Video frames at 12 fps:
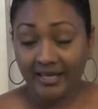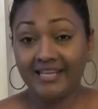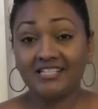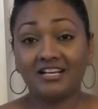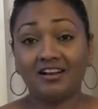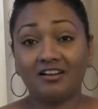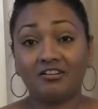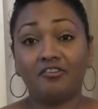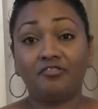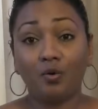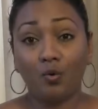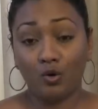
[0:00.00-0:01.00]
Eat a lot
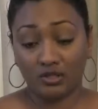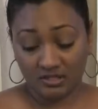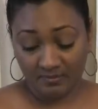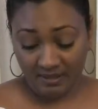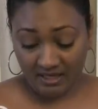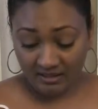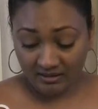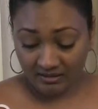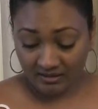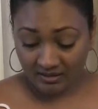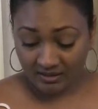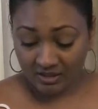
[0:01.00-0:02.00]
of oatmeal,
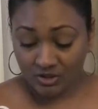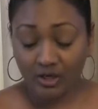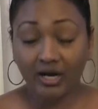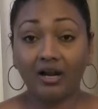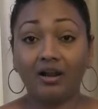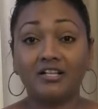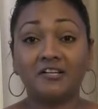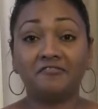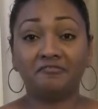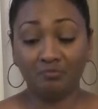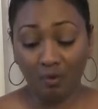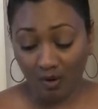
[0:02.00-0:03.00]
drink a lot
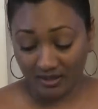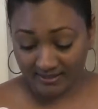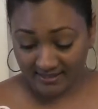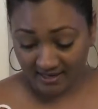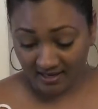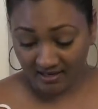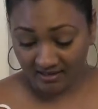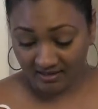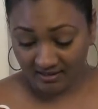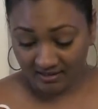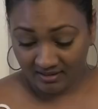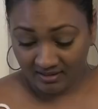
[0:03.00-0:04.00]
of MALTA,
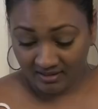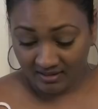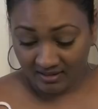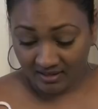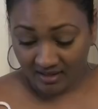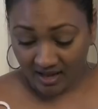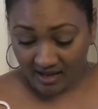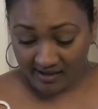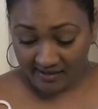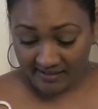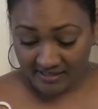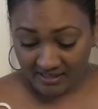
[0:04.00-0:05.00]

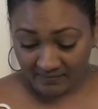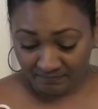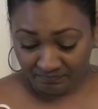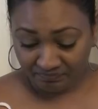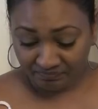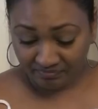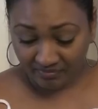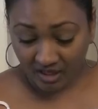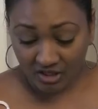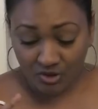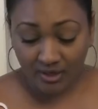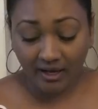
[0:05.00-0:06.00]
and
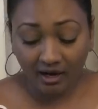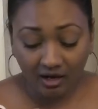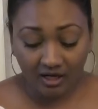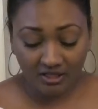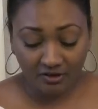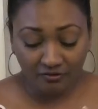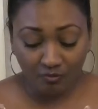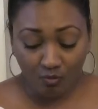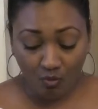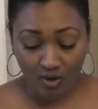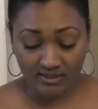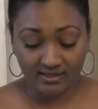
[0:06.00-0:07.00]
drink a lot of
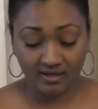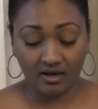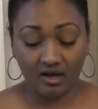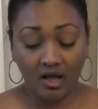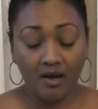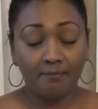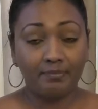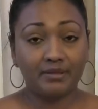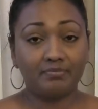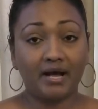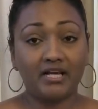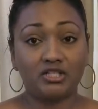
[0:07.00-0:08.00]
water.
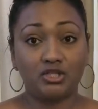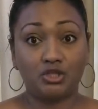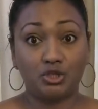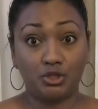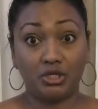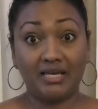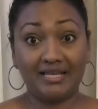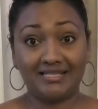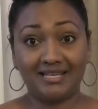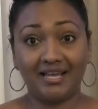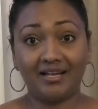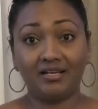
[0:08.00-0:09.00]
But by
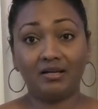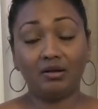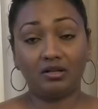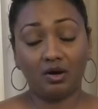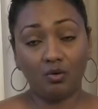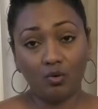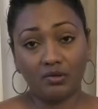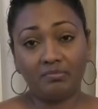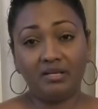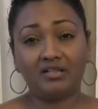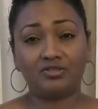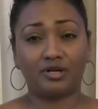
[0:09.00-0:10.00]
eating the
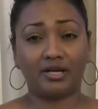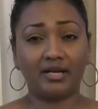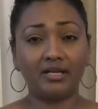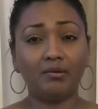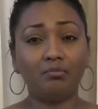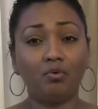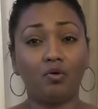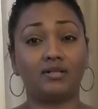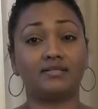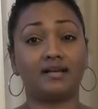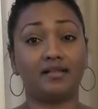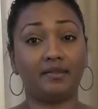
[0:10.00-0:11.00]
oatmeal, drinking the
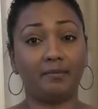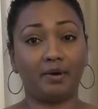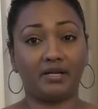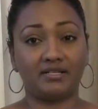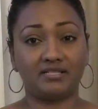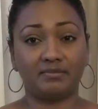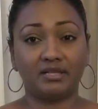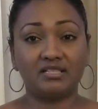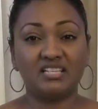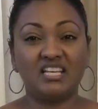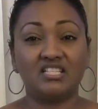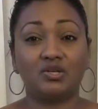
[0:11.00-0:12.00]
MALTA and the mother's milk
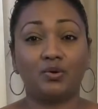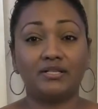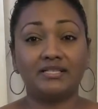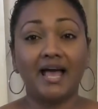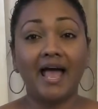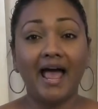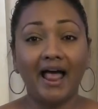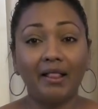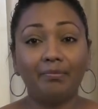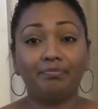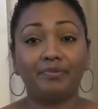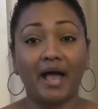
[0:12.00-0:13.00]
tea, it's going to
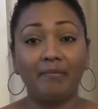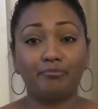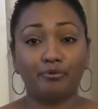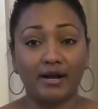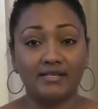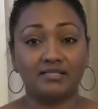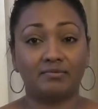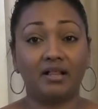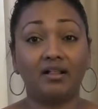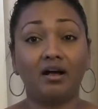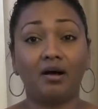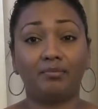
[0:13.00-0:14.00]
help that breast
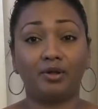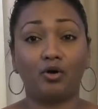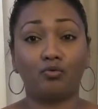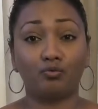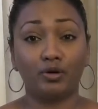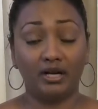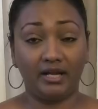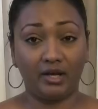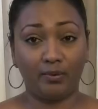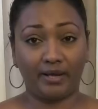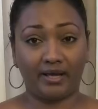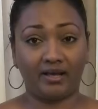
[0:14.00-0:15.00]
milk come down really
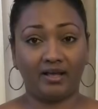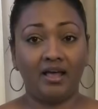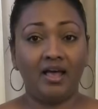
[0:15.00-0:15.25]
quick.